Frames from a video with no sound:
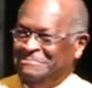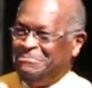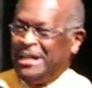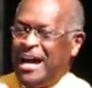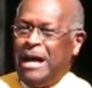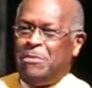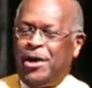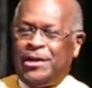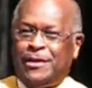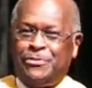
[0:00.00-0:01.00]
But I am
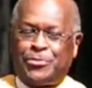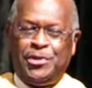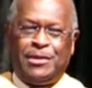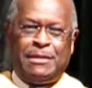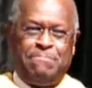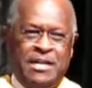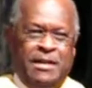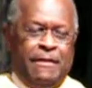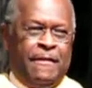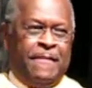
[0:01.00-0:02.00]
honored and thrilled to be
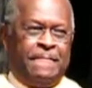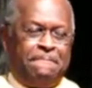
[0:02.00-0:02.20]
here.